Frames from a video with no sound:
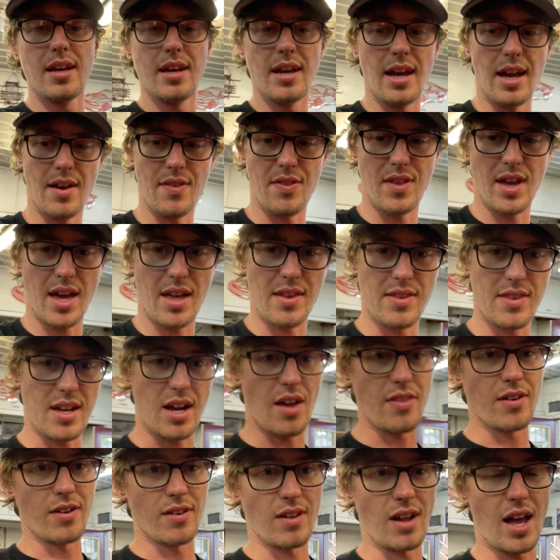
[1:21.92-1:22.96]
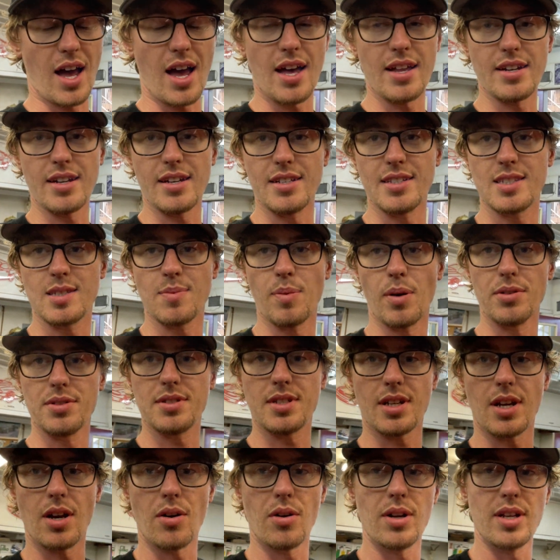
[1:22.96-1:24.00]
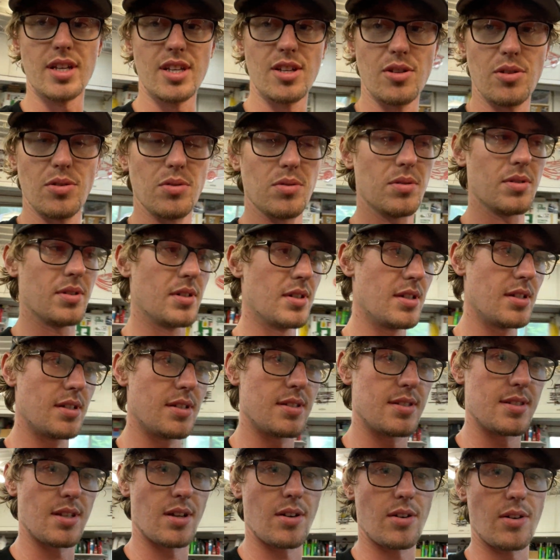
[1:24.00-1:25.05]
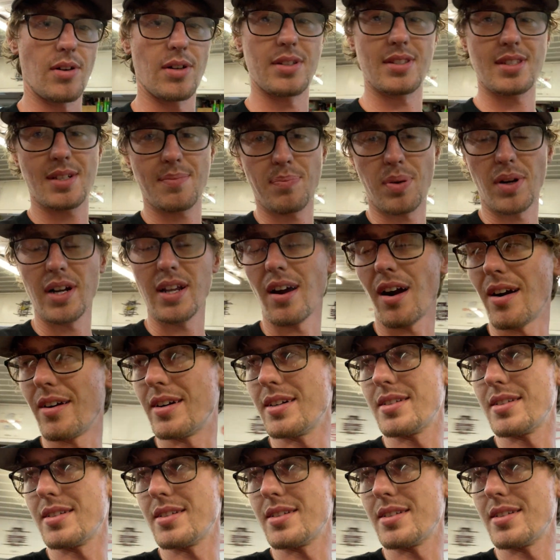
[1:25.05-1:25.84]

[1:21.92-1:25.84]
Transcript: And then the other line is supposed to go to you. So it's pretty hard to